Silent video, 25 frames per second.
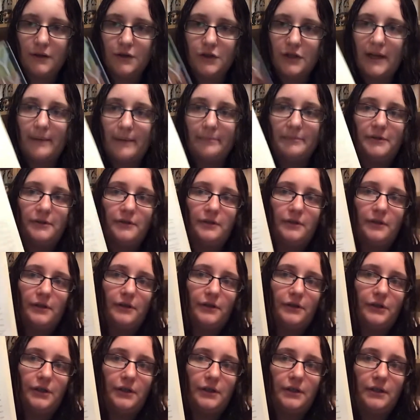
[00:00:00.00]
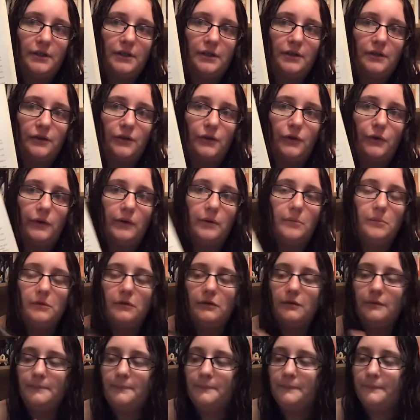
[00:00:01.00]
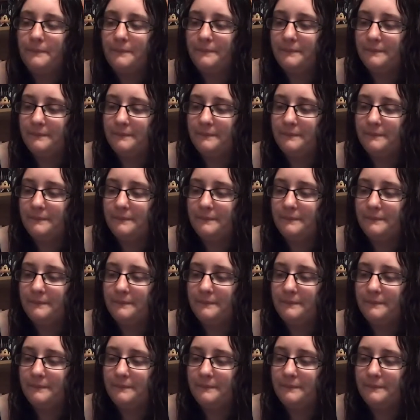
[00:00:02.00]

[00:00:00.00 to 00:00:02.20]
The chapters are just normal.